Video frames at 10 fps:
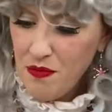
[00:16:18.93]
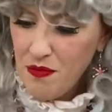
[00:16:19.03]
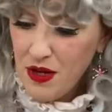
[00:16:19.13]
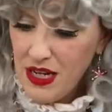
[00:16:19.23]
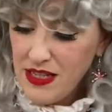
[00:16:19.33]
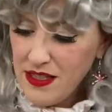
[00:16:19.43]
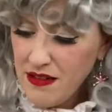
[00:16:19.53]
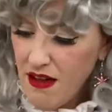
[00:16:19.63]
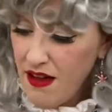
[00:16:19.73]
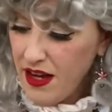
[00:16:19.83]
but his
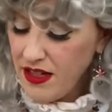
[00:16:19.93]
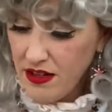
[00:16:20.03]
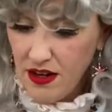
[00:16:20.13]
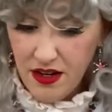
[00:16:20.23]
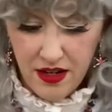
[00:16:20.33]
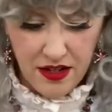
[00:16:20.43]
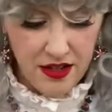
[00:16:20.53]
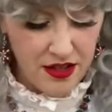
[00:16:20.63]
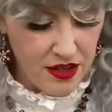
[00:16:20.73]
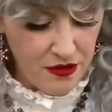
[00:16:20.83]
9 are
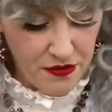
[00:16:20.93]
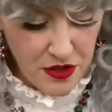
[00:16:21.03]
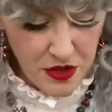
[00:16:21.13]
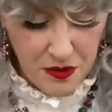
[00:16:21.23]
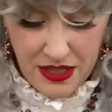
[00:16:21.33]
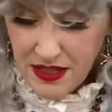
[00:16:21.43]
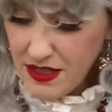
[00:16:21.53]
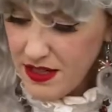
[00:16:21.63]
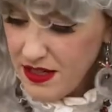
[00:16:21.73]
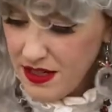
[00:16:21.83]
the first ones
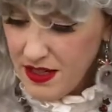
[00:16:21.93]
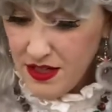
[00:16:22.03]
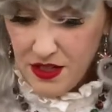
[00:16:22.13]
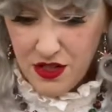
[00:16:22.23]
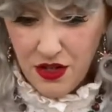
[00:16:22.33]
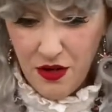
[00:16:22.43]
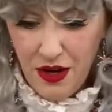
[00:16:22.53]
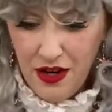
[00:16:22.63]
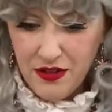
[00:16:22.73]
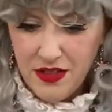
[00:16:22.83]
to go
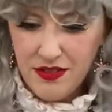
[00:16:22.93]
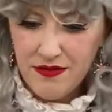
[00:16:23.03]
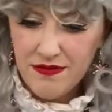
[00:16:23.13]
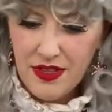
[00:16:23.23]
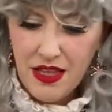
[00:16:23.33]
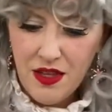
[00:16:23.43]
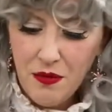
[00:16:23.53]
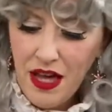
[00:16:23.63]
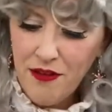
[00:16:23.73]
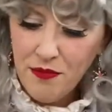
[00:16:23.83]
out. And then we
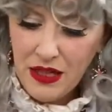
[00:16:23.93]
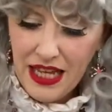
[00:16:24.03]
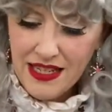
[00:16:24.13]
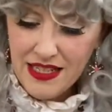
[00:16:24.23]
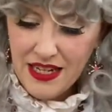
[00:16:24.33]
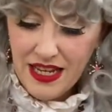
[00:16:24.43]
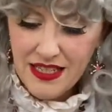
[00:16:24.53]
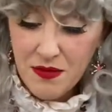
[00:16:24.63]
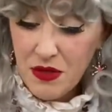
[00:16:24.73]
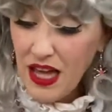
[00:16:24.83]
have plans in case
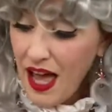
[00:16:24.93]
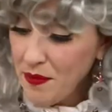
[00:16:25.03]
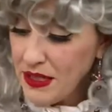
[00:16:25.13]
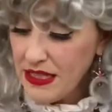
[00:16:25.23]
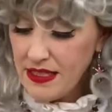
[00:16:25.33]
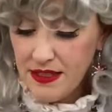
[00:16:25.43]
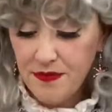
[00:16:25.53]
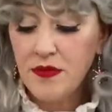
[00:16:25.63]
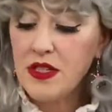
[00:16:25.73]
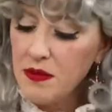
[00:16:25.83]
something happens.
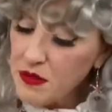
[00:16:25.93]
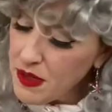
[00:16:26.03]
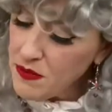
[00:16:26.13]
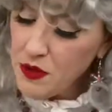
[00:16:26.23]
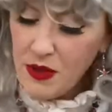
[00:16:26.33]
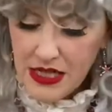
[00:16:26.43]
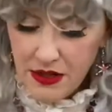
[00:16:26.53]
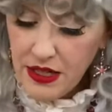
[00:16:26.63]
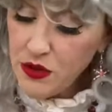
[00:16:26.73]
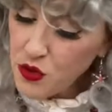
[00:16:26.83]
Sometimes the reindeer
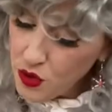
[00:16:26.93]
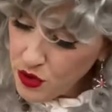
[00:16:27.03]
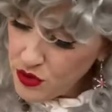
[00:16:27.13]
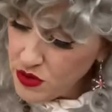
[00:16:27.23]
gets hurt.